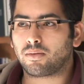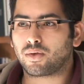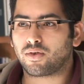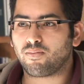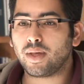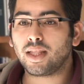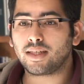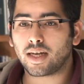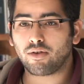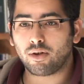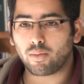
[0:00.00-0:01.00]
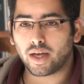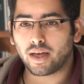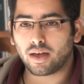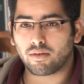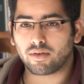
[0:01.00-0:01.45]
sort of military
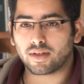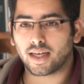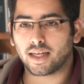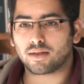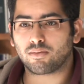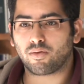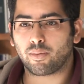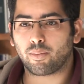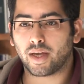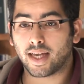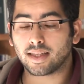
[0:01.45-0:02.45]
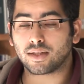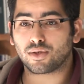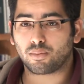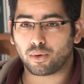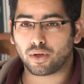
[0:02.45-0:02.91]
wing of the Zionist movement begins
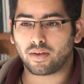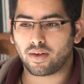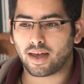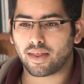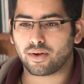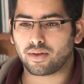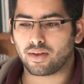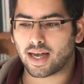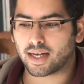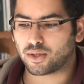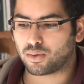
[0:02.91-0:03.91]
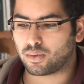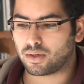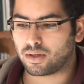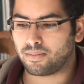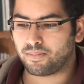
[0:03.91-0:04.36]
to put together the
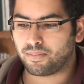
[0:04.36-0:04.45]
actual